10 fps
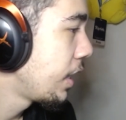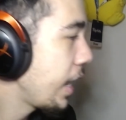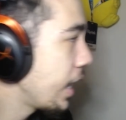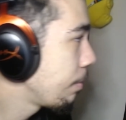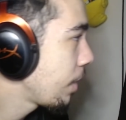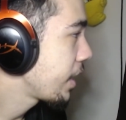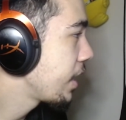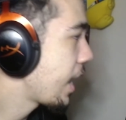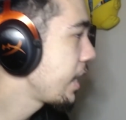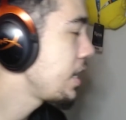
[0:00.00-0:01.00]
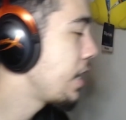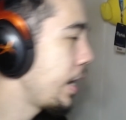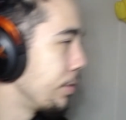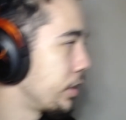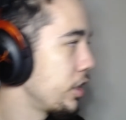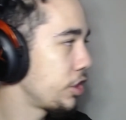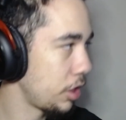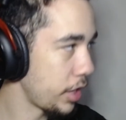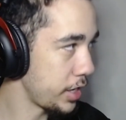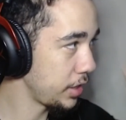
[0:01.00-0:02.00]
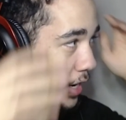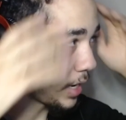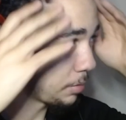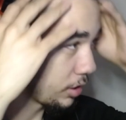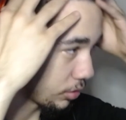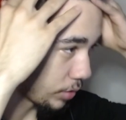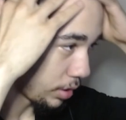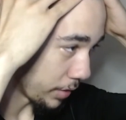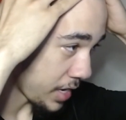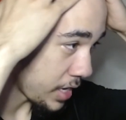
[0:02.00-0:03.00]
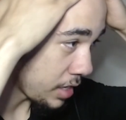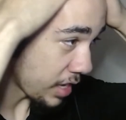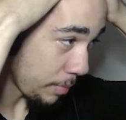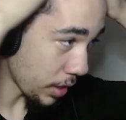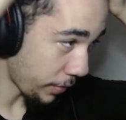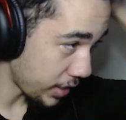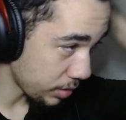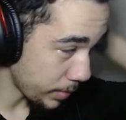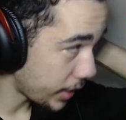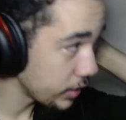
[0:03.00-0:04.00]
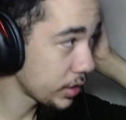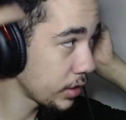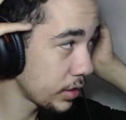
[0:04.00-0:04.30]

And I'm like 99% sure I did that option as well, but they didn't give me the face mask.